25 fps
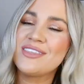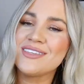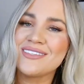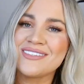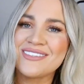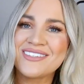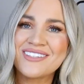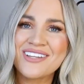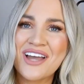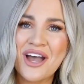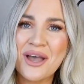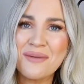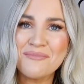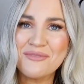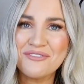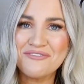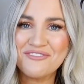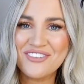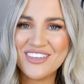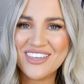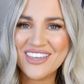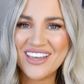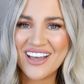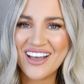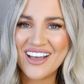this time
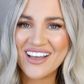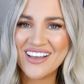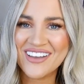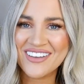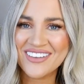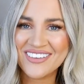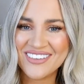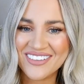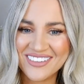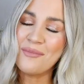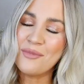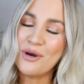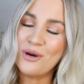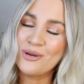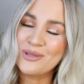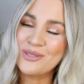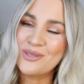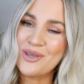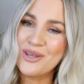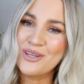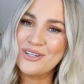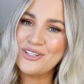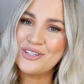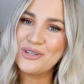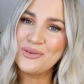of year. I'm
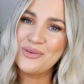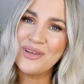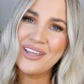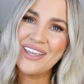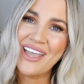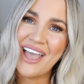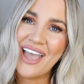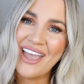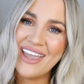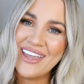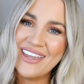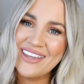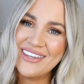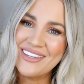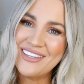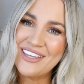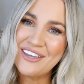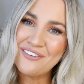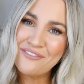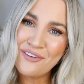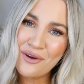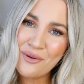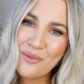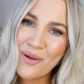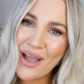also doing a
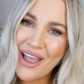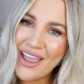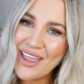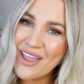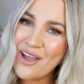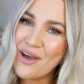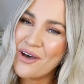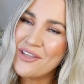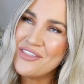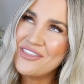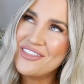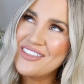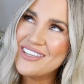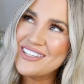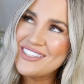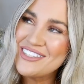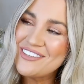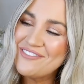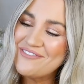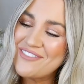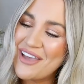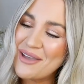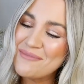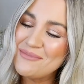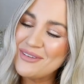giveaway on this
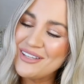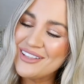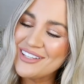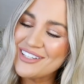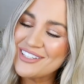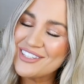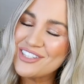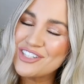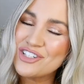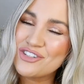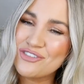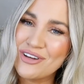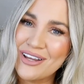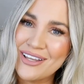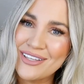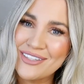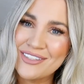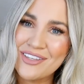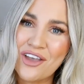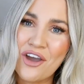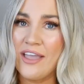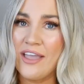fabulous dress.